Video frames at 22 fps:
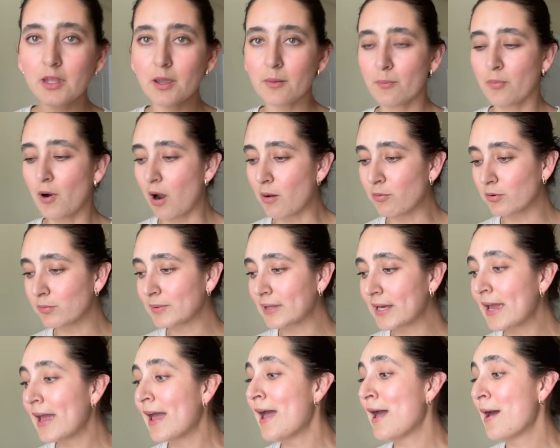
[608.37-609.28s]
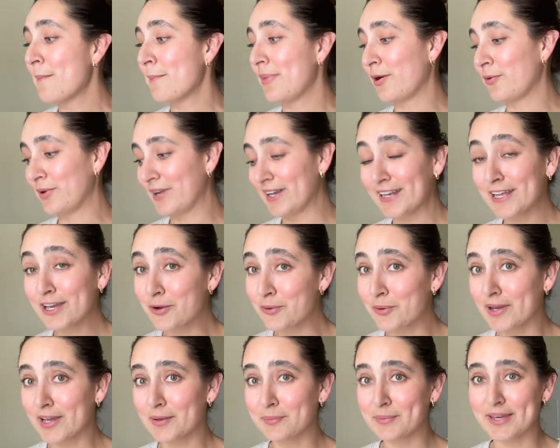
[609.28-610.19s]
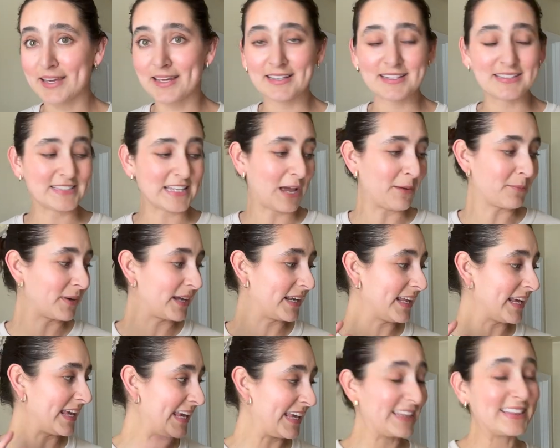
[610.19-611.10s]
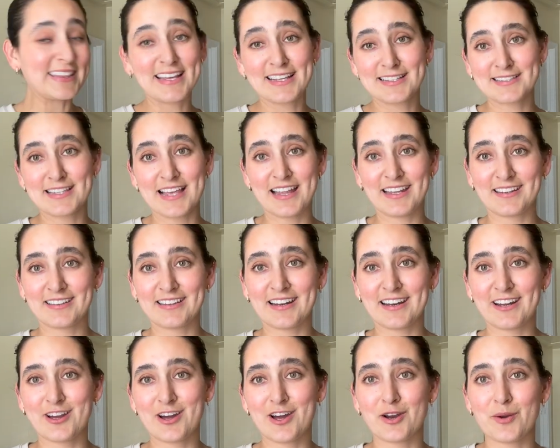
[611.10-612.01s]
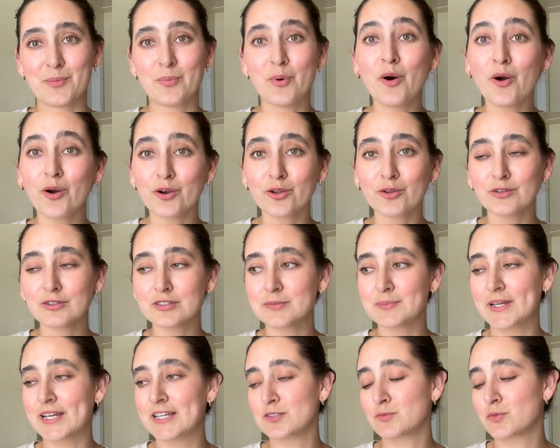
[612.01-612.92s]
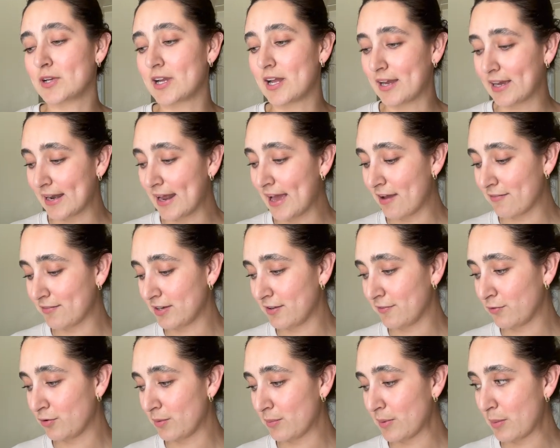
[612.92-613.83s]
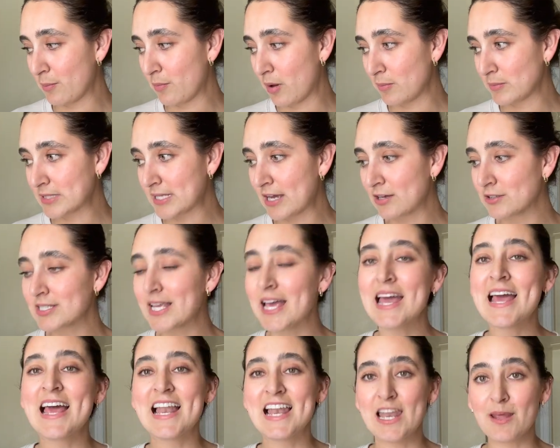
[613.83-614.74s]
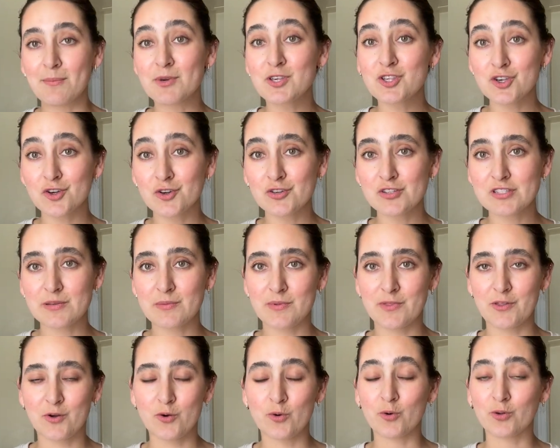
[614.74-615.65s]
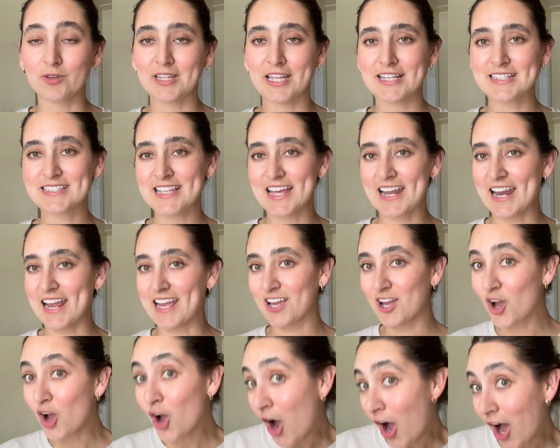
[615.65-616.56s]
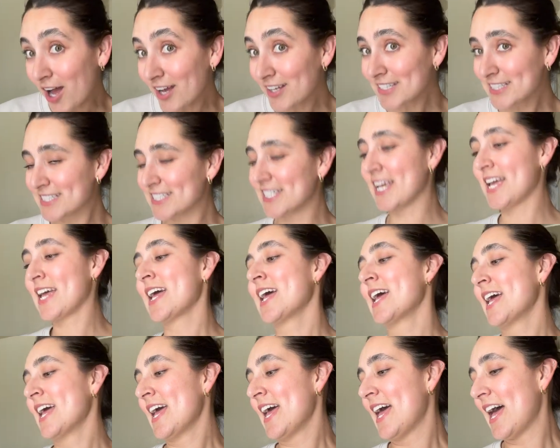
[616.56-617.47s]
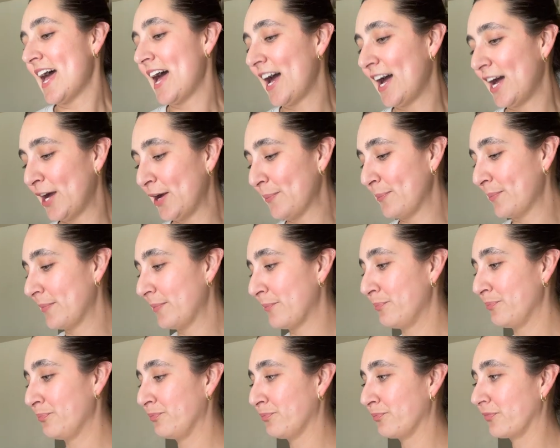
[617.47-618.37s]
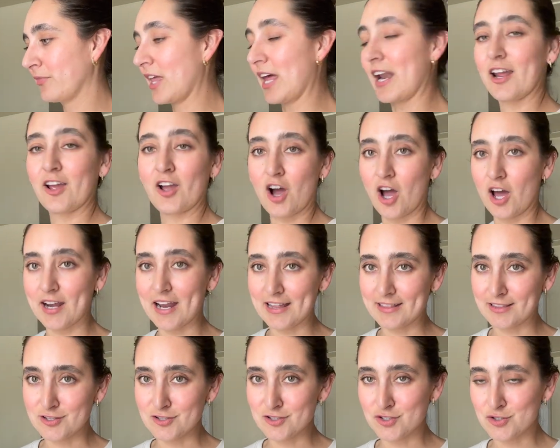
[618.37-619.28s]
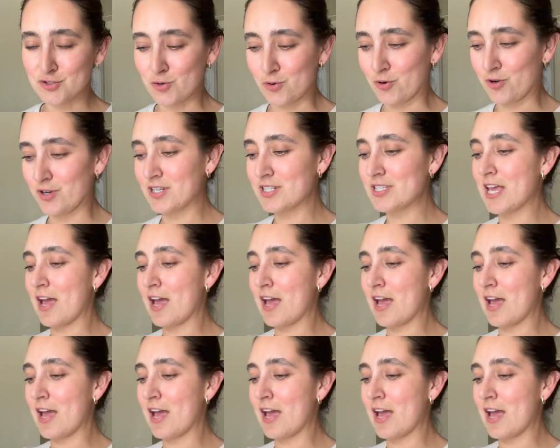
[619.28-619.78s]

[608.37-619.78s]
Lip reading: probably. But really quick, because I'm going to eat that salad that I got at Portals, because we're not going to have any food at my mom's house. Let me show you some of the cool things that I got, at the stores.